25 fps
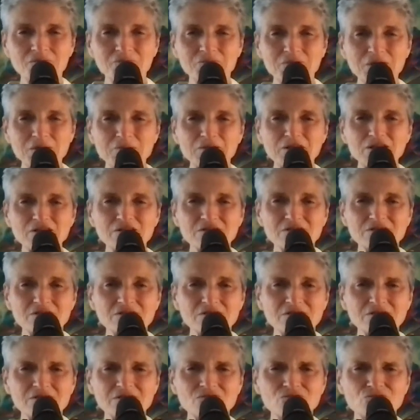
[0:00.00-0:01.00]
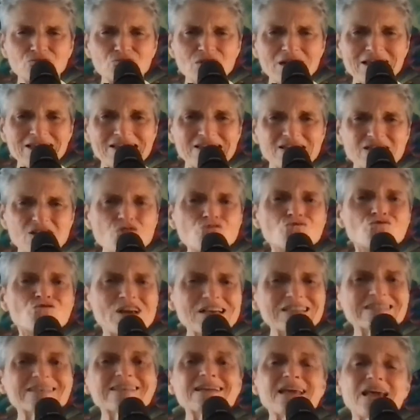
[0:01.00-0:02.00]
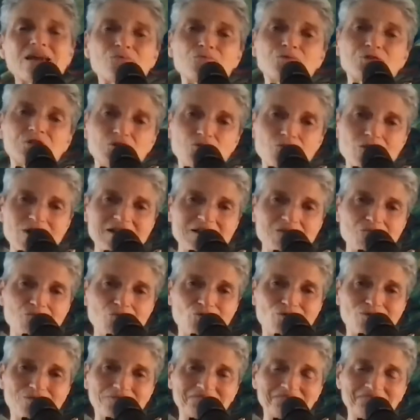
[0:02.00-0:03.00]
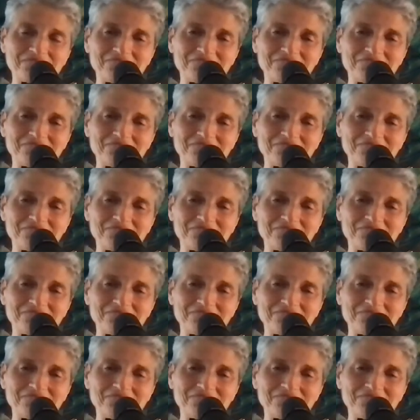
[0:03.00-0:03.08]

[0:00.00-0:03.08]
people that really don't resonate with you anymore.